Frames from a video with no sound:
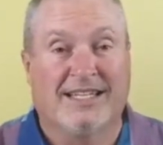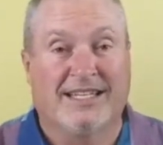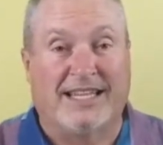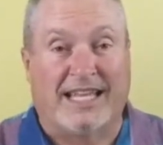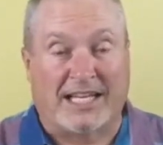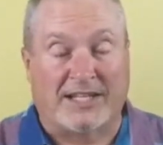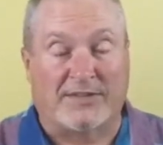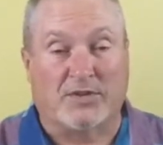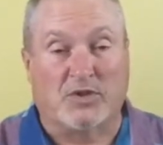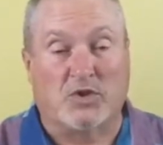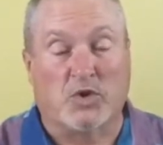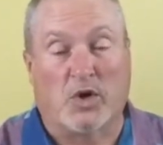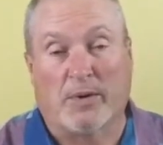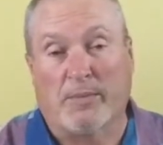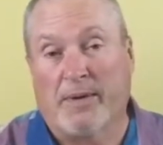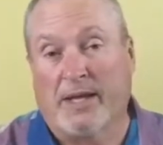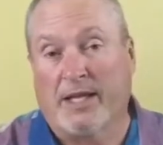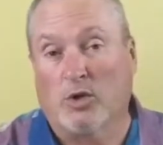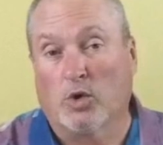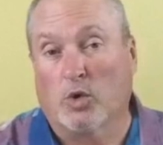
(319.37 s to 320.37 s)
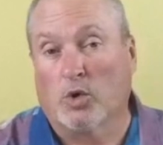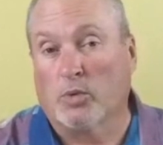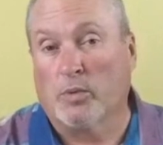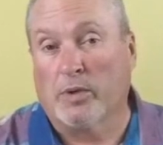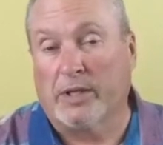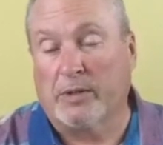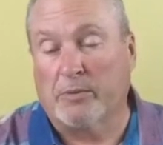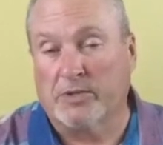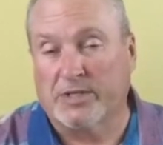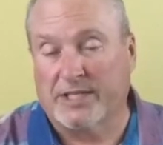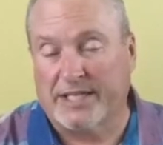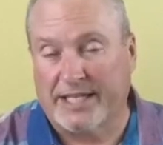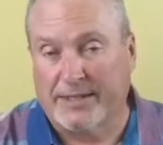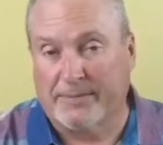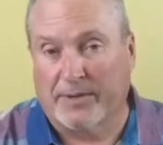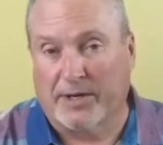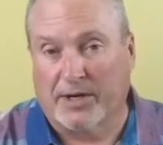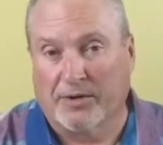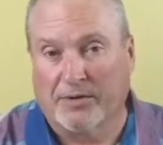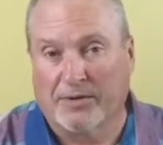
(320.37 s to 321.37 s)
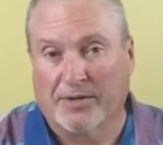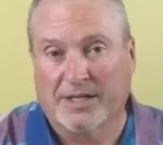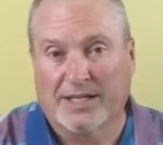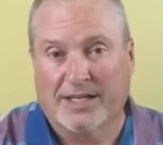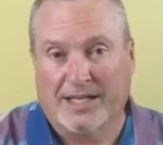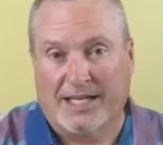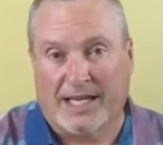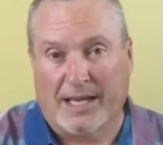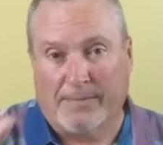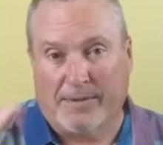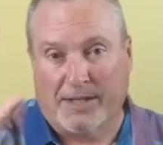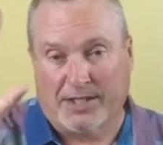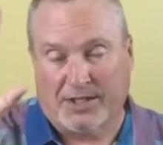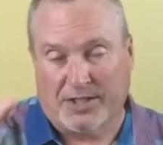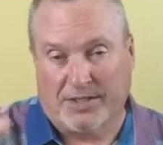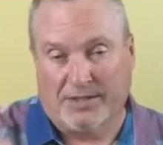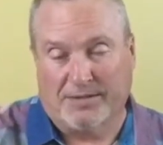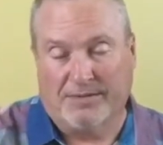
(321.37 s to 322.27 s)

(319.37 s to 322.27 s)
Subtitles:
Thanks for joining me. Lord willing, we'll see you tomorrow. God bless you.